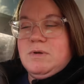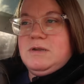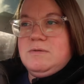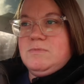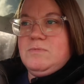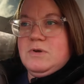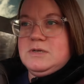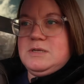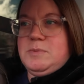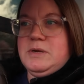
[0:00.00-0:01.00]
we're in
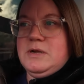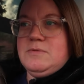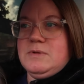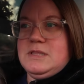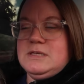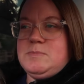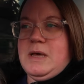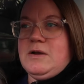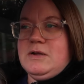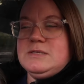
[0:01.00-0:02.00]
warranty period with this
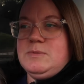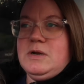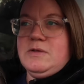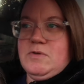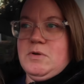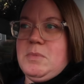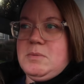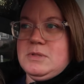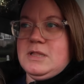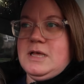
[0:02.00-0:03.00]
battery because we don't even
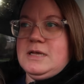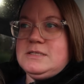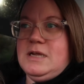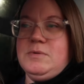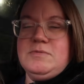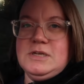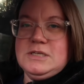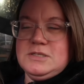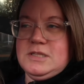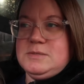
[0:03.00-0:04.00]
remember the last time we
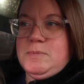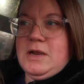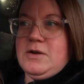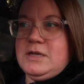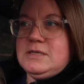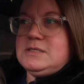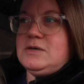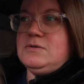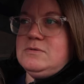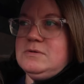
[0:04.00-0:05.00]
changed this battery. So,